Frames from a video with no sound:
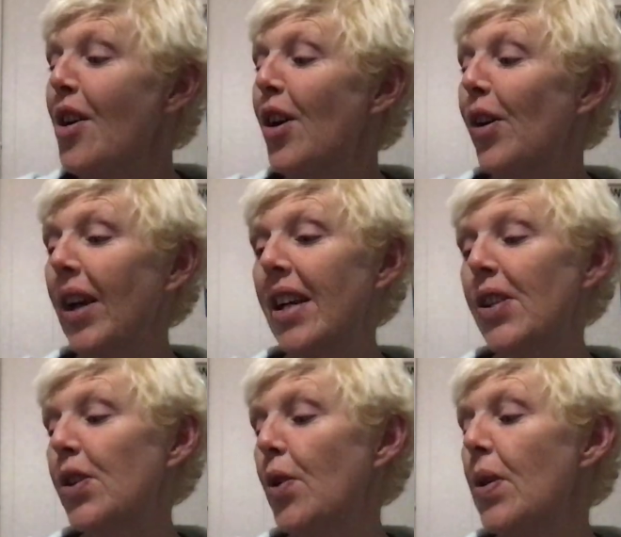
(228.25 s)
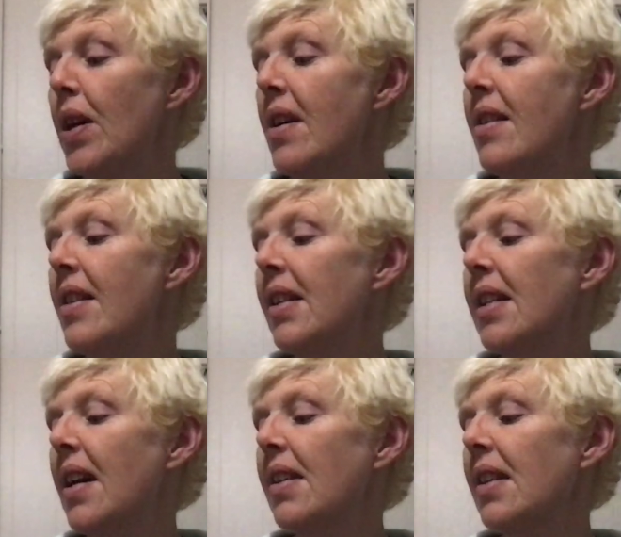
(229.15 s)
Okay, so this
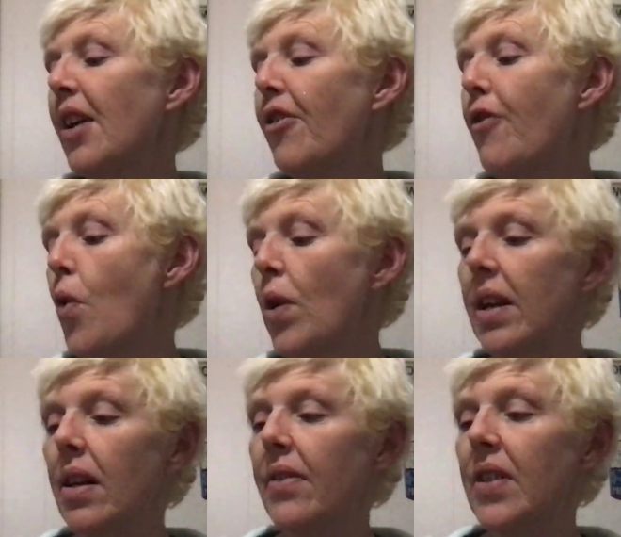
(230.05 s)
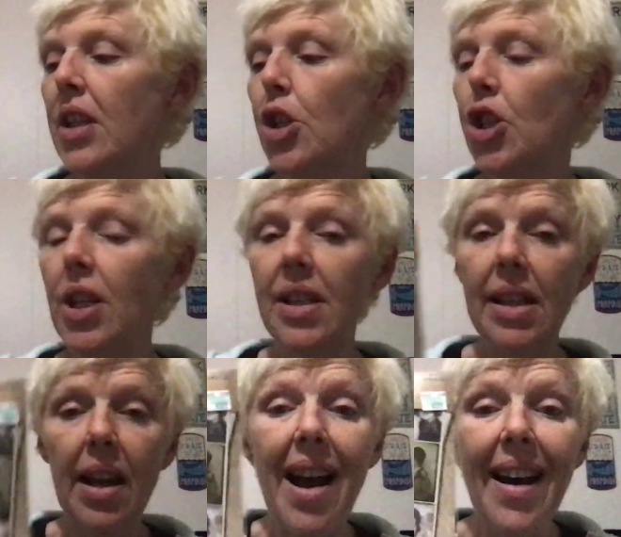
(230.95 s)
has like 40 of these sheets,
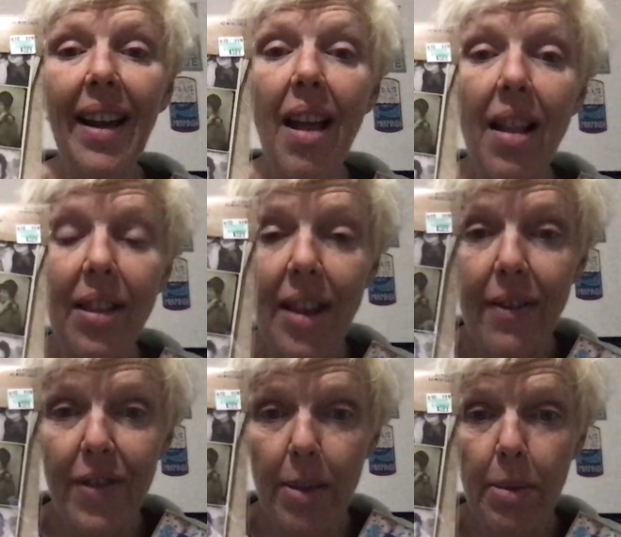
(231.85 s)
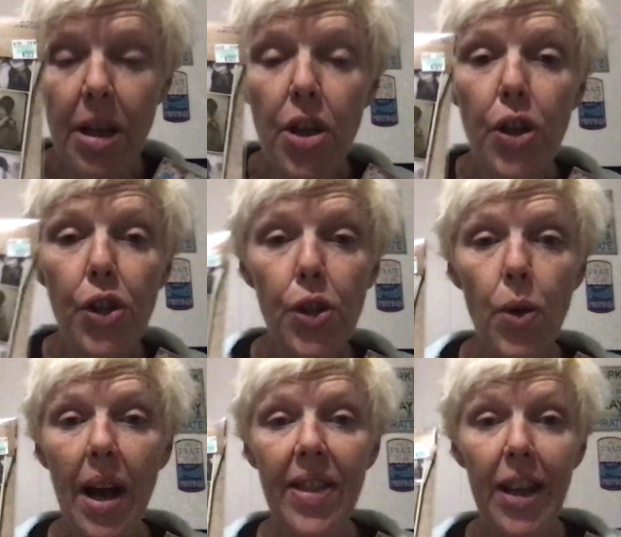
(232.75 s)
and I love them. So
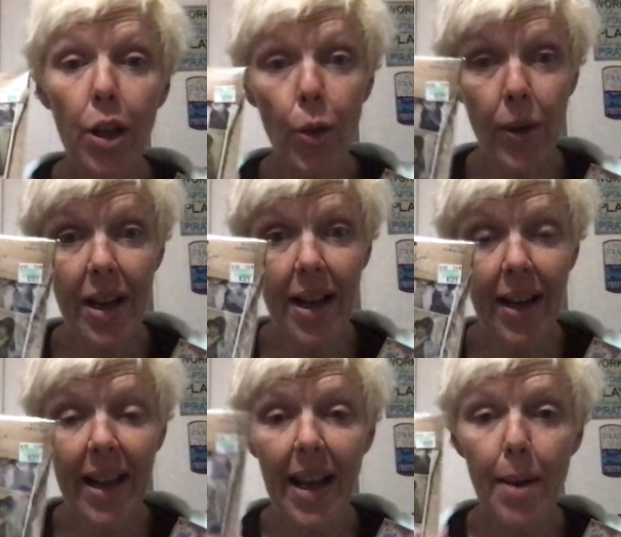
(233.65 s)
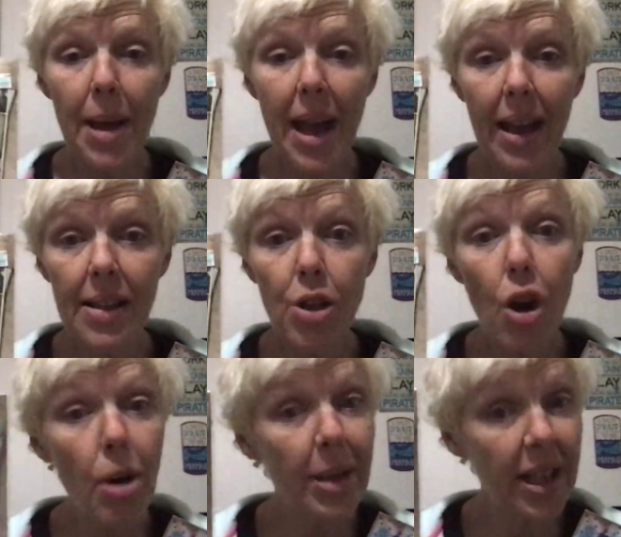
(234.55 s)
I think Lauren Cunningham and
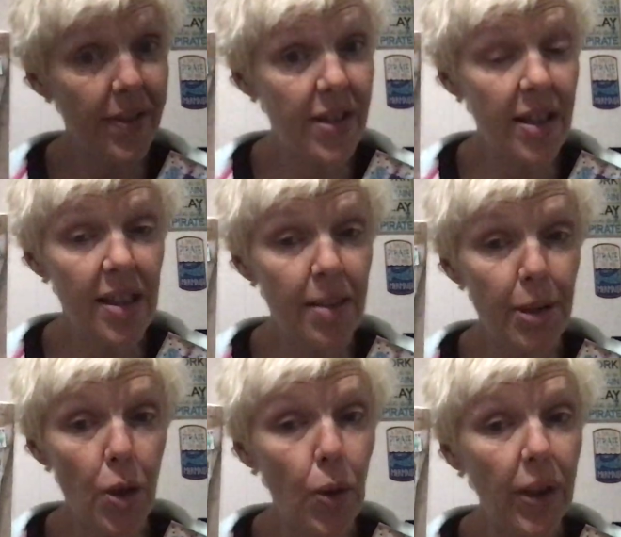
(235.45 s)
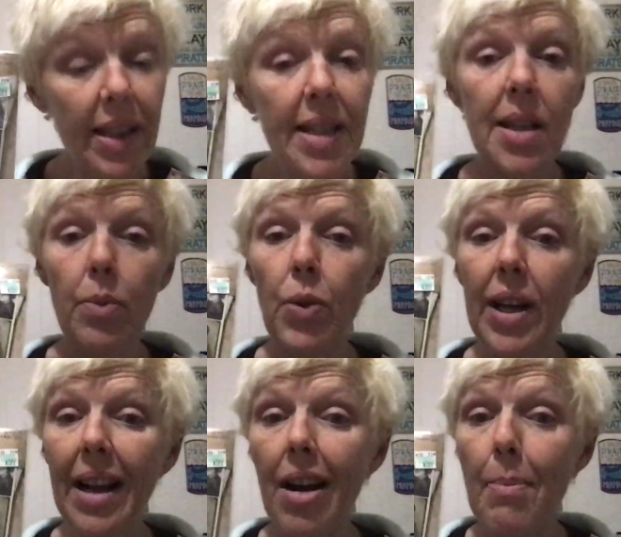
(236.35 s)
Carmen gifted these to me in the Holy Land, and when
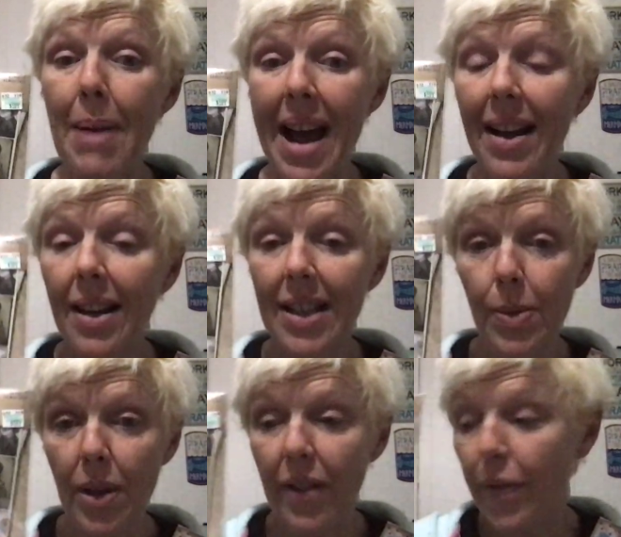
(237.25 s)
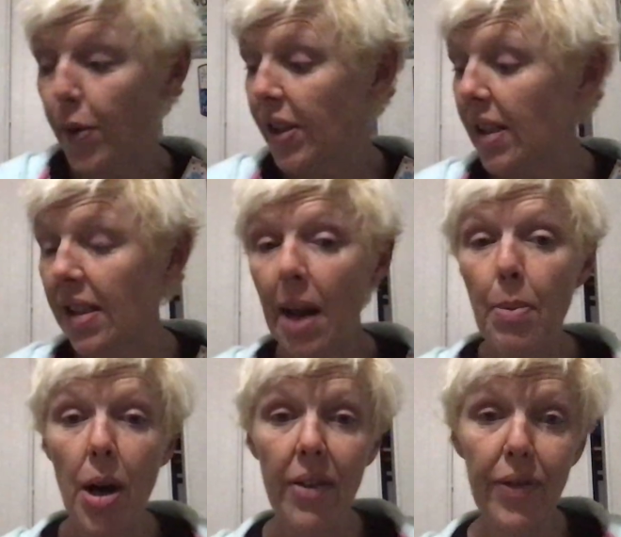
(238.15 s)
I got back, it's one of the first things that I
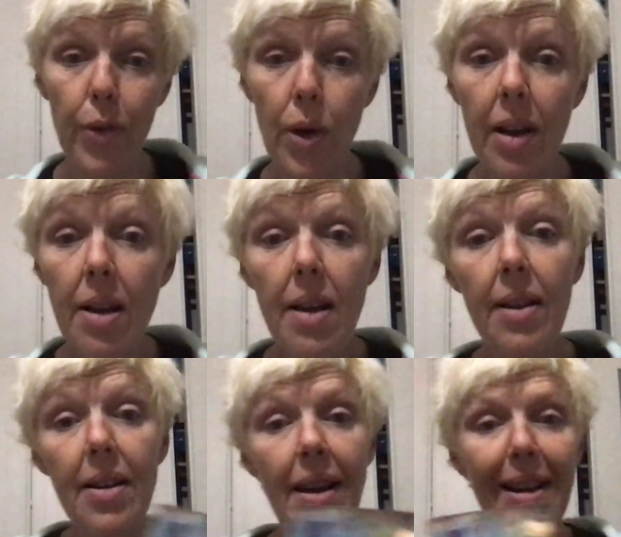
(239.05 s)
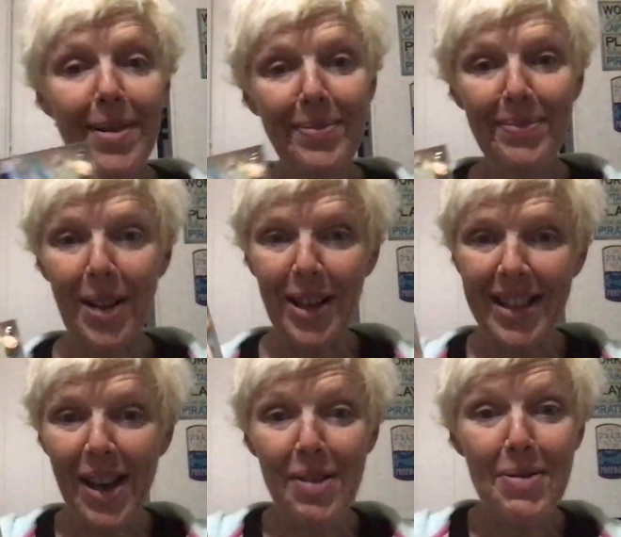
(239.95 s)
bought for, I'm not going
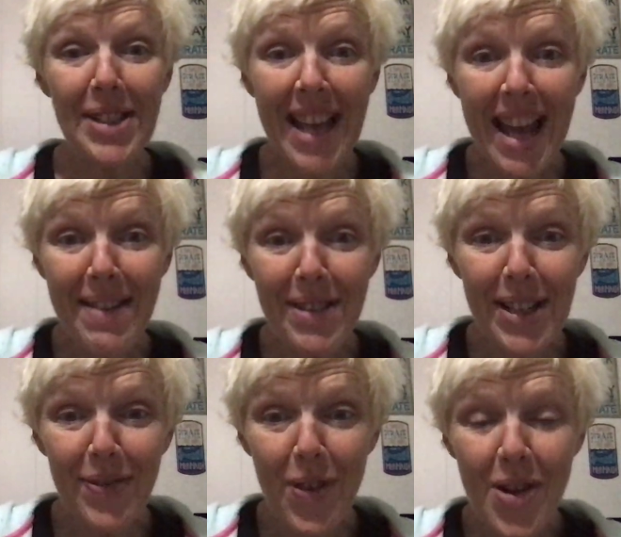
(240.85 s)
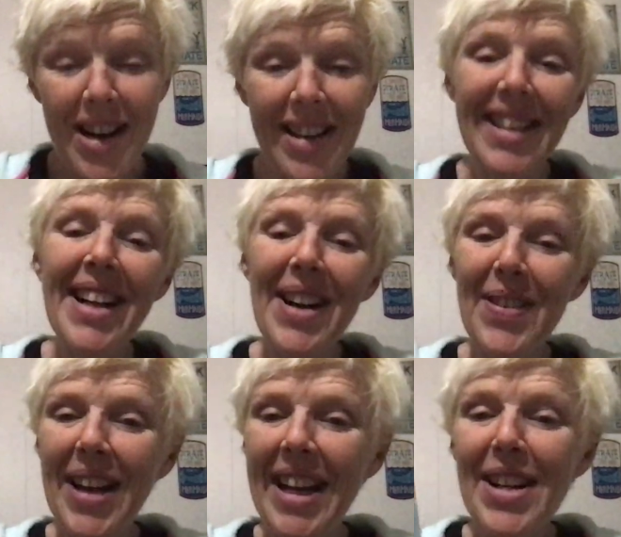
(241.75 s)
to say, I almost said what it's for.
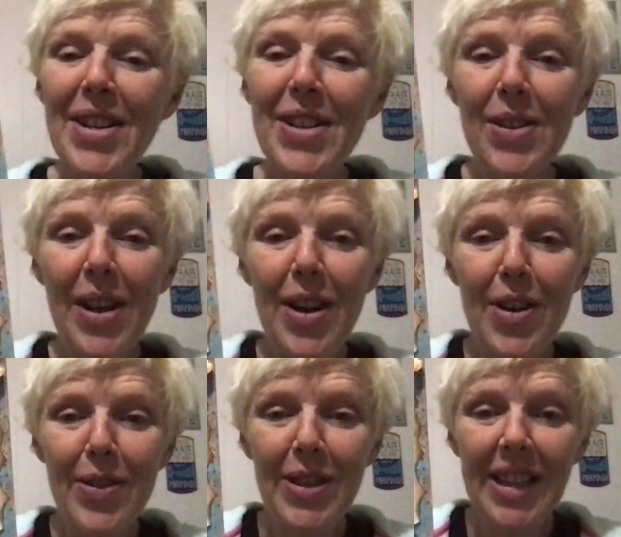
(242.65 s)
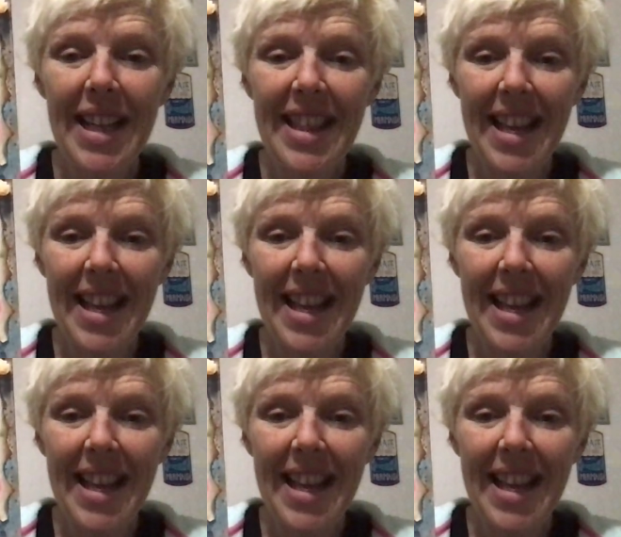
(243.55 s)
Okay, so I overlaid